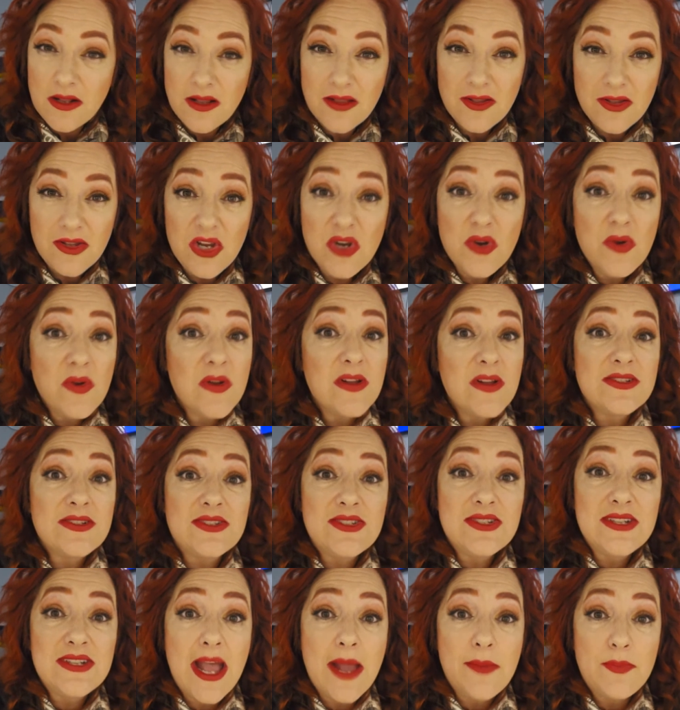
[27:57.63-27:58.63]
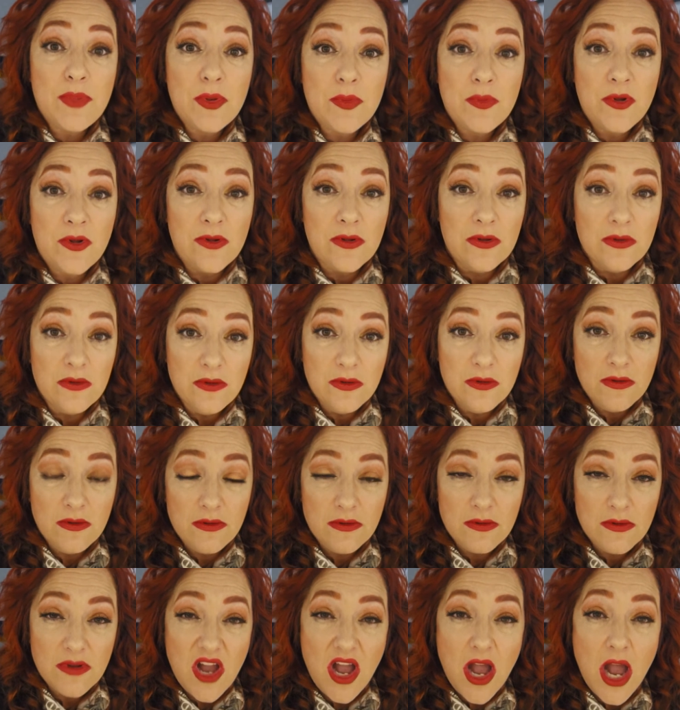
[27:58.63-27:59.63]
you're unstoppable.
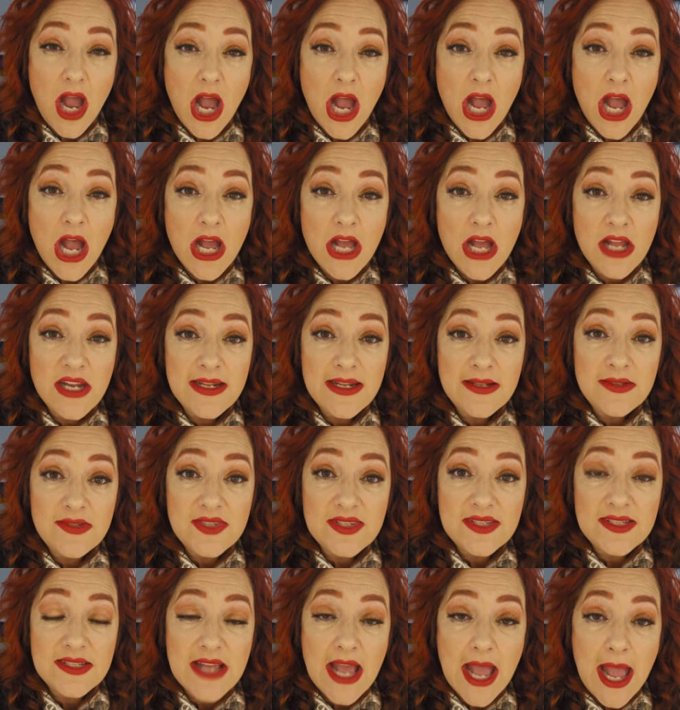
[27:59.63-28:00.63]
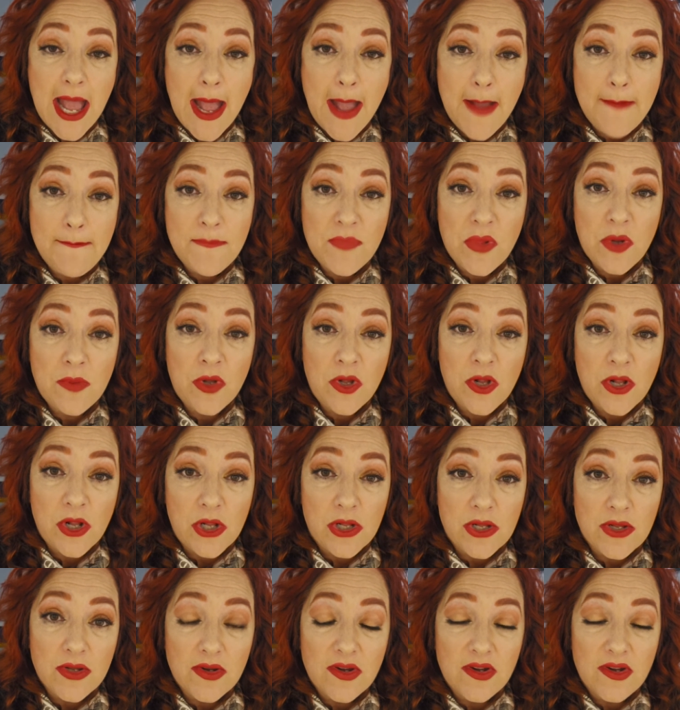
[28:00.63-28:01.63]
Unstoppable.
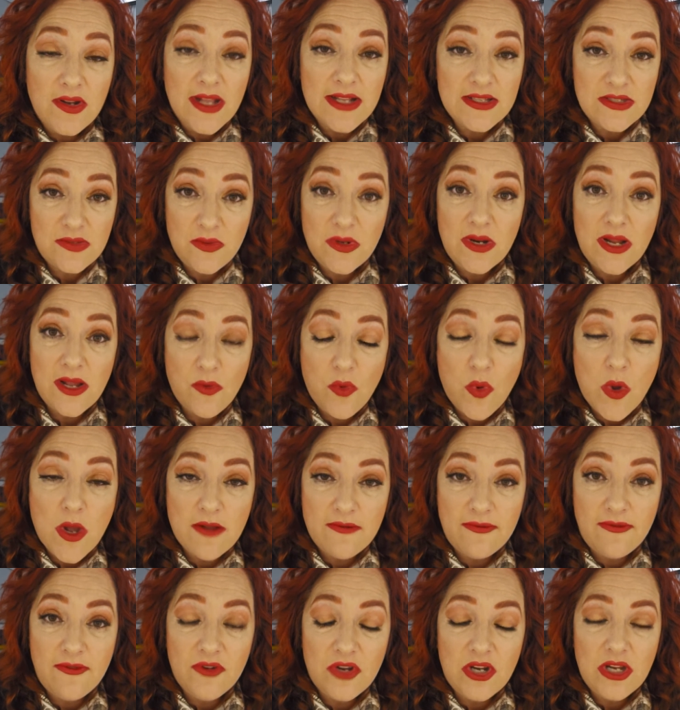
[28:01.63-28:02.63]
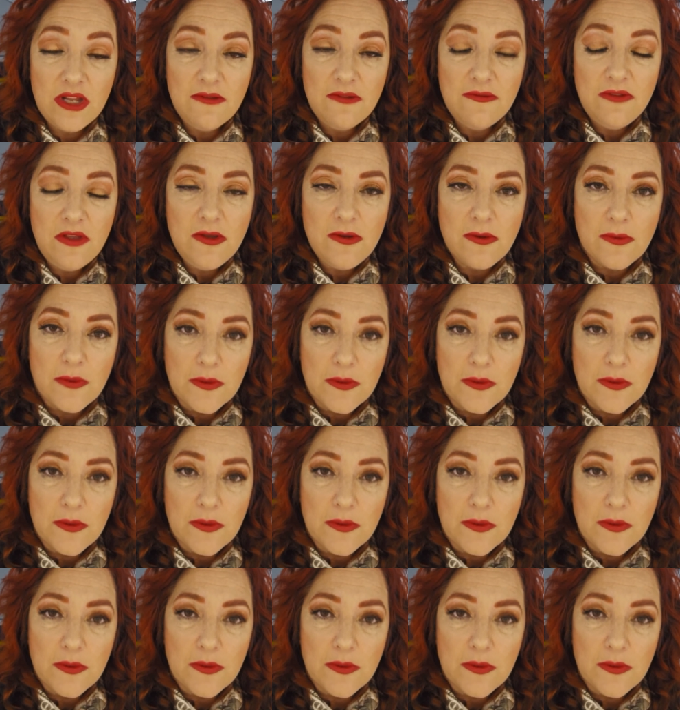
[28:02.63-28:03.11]
And that's what I want for any of you.